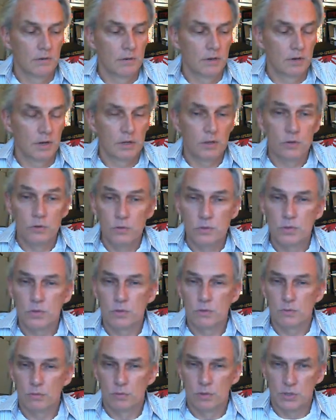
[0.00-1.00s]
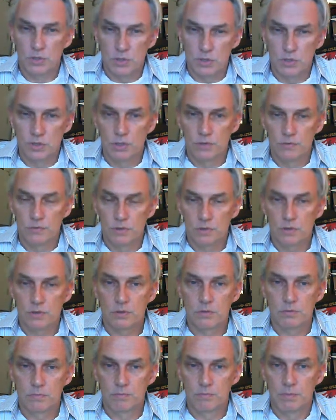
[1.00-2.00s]
You know, used reserves
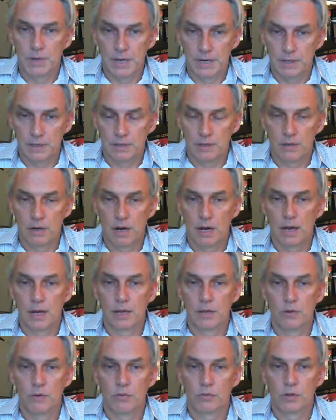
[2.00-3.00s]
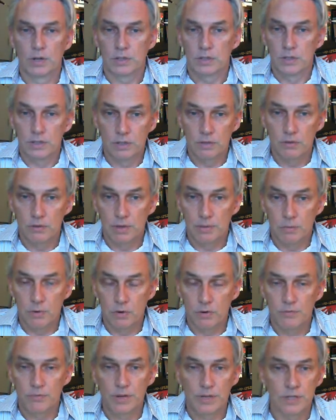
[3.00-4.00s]
better. I used artillery
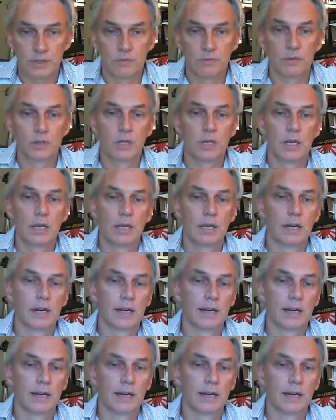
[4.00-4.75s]
more effectively.